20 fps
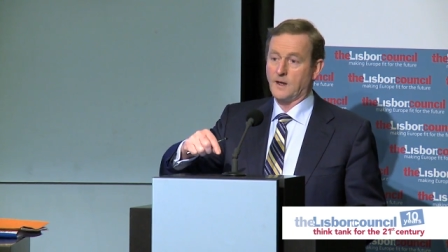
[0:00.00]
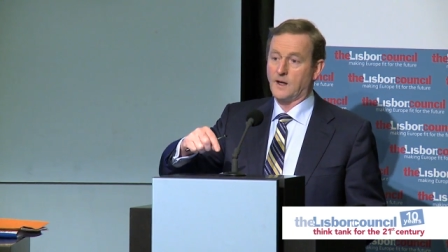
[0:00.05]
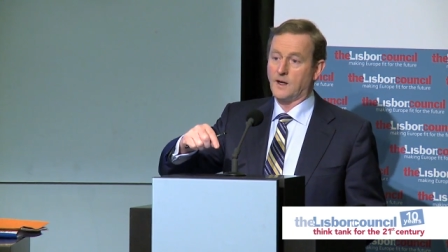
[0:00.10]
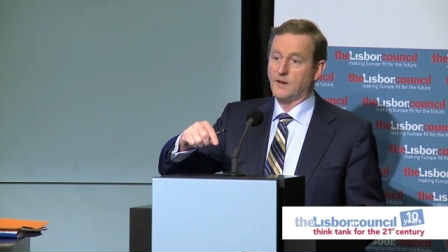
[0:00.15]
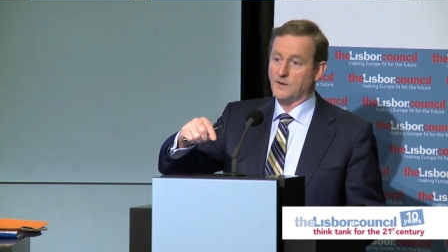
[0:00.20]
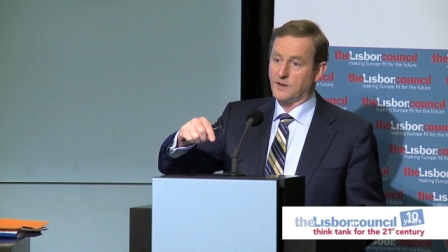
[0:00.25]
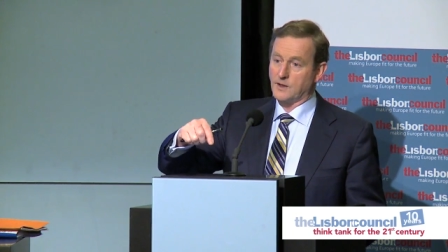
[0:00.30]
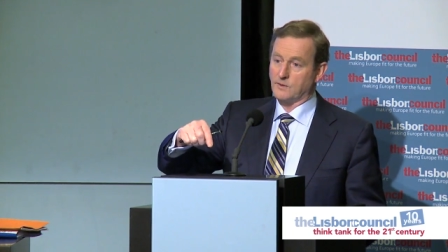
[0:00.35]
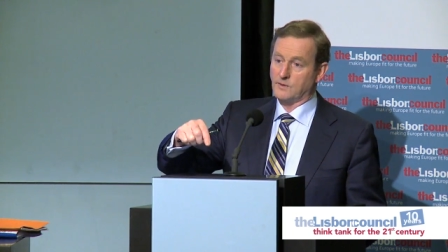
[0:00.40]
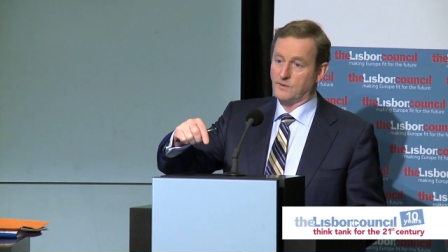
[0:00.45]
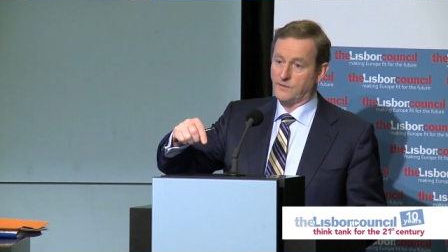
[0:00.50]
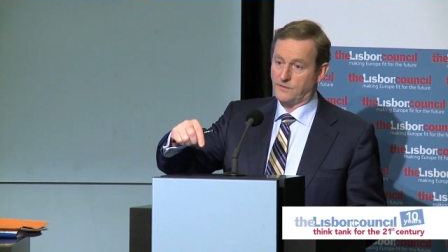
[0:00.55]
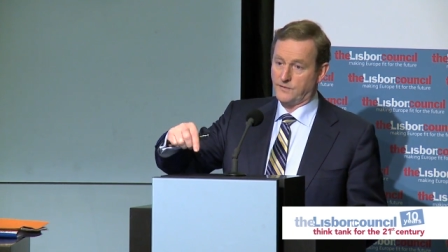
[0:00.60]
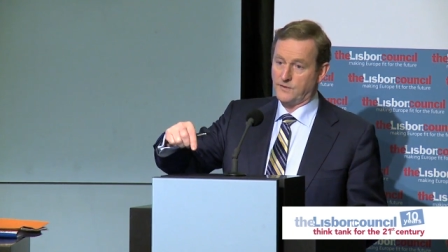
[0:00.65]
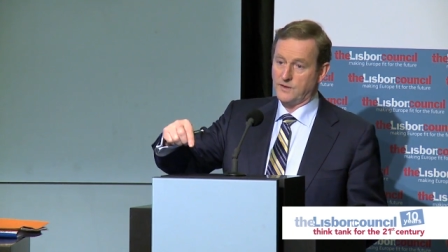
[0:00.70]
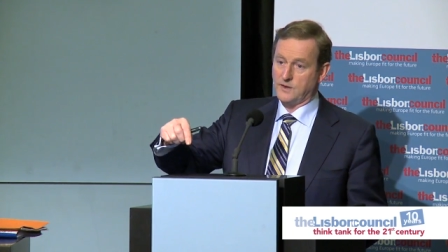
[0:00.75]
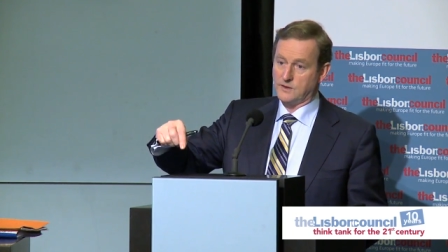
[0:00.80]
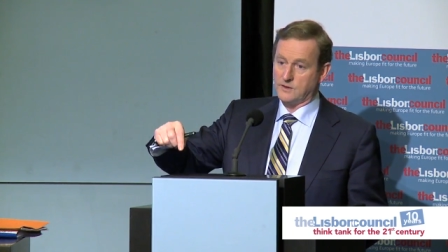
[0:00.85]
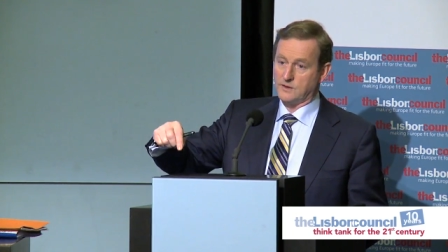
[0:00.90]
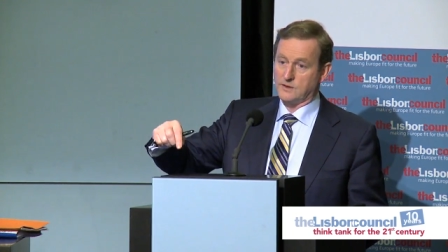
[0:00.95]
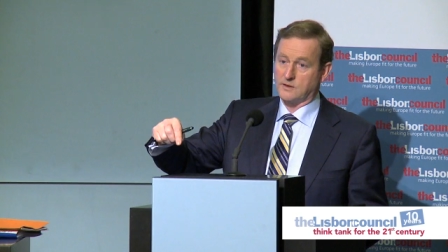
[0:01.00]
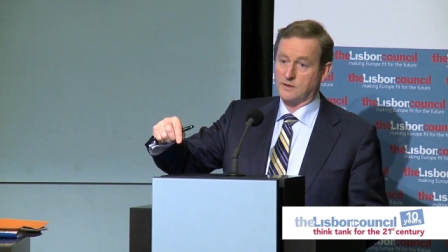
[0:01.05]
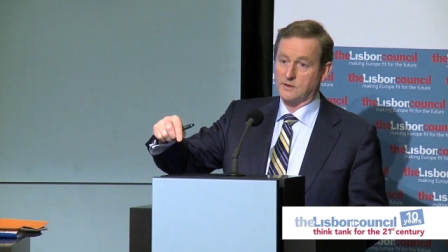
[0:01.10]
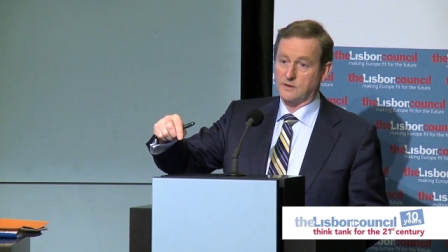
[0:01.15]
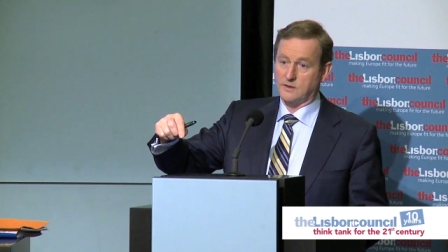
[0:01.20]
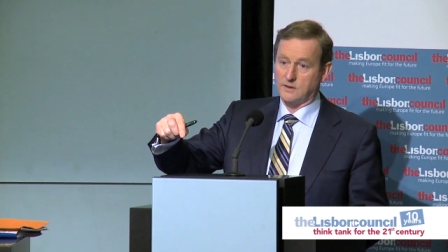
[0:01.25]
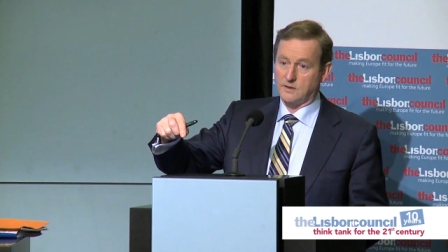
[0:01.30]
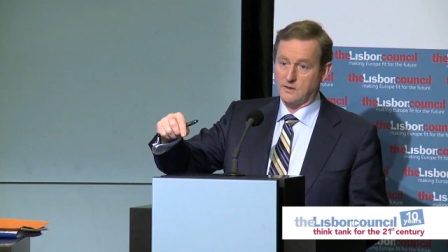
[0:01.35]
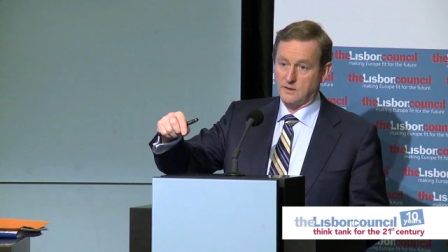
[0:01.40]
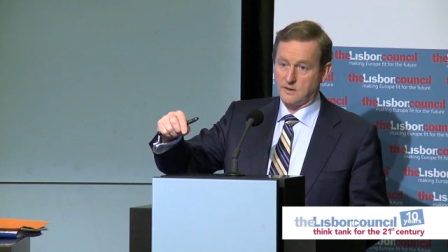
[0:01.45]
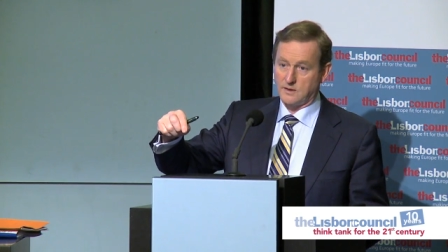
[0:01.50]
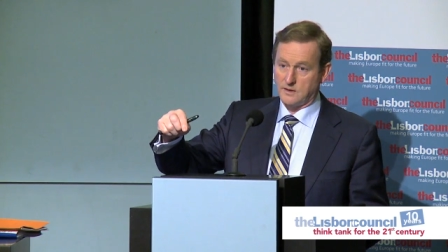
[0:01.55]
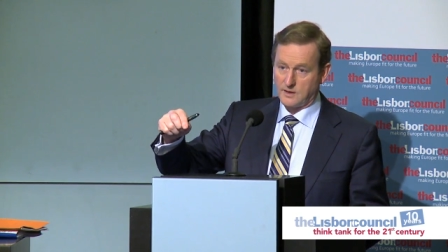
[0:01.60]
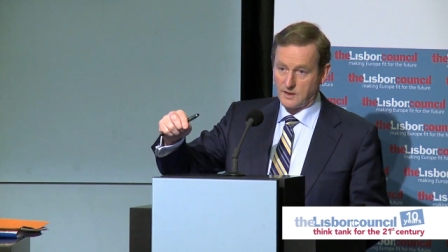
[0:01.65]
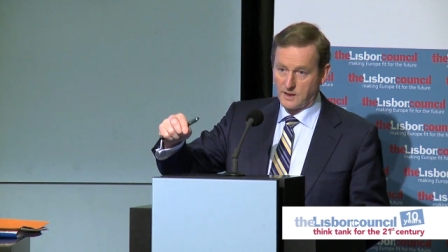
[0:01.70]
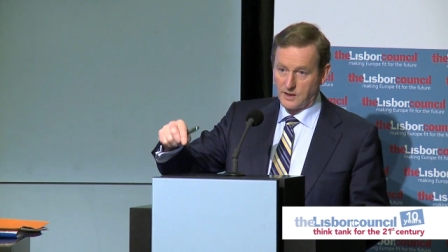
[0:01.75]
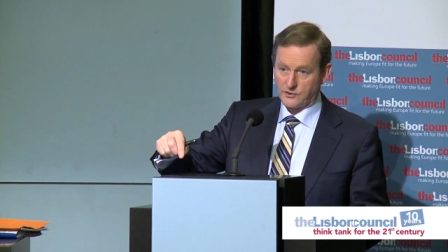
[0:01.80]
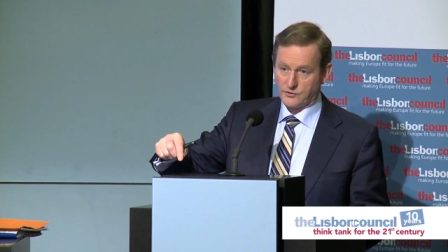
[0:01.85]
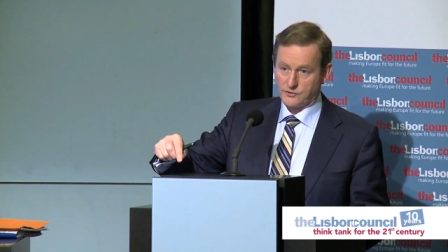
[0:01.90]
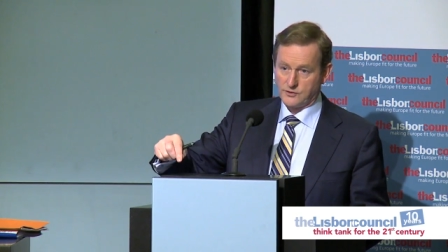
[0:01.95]
and they will feed into the
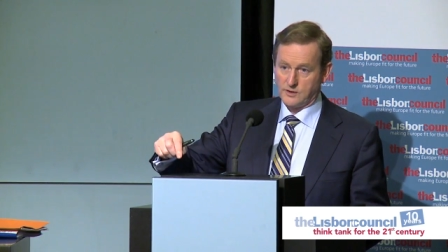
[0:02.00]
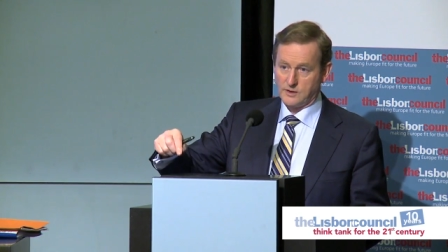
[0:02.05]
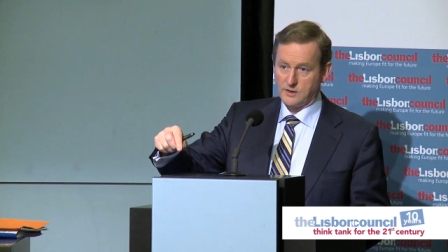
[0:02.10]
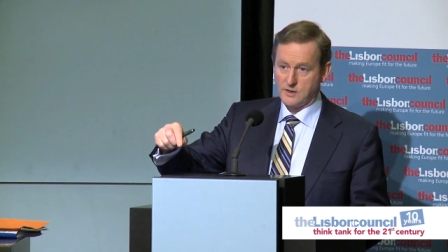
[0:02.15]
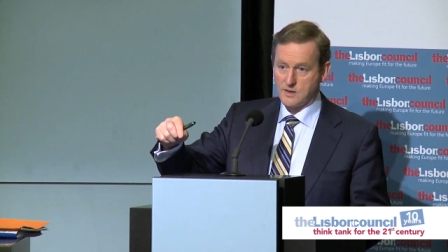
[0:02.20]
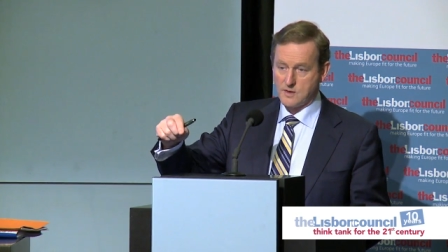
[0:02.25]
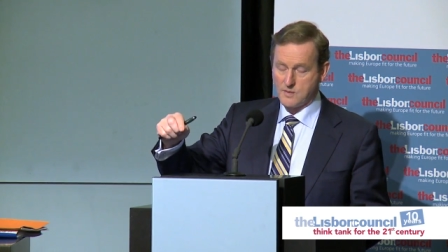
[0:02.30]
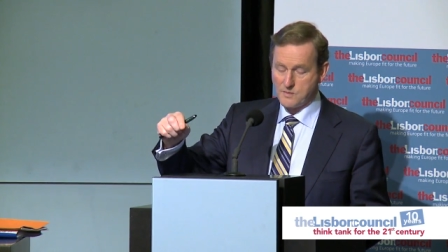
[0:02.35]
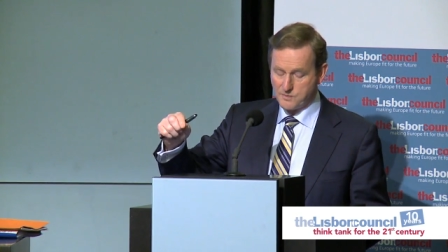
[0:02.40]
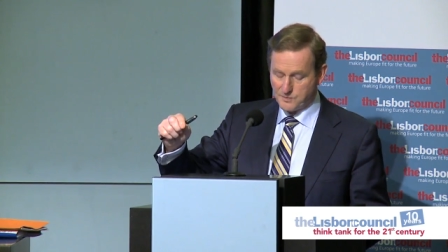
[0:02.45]
national